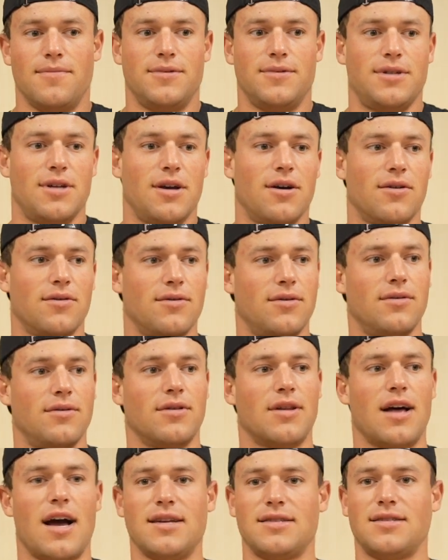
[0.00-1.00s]
So
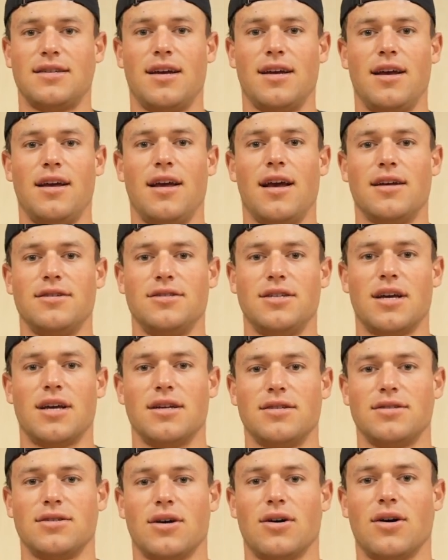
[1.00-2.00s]
last night, as you
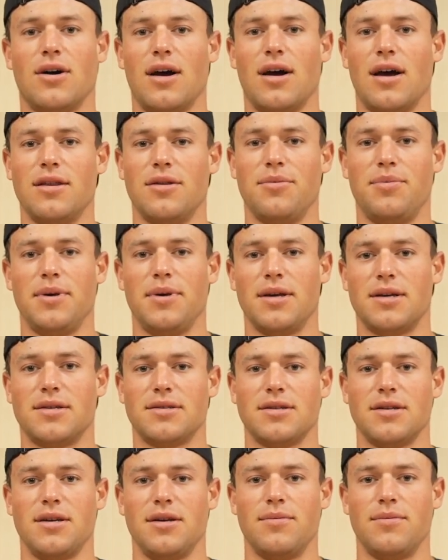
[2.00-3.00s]
guys saw, I had the peak
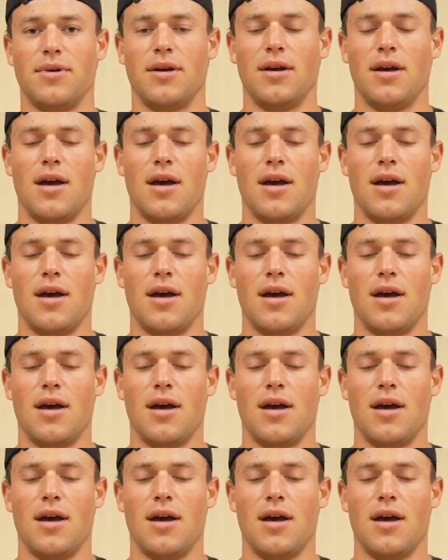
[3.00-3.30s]
sleep.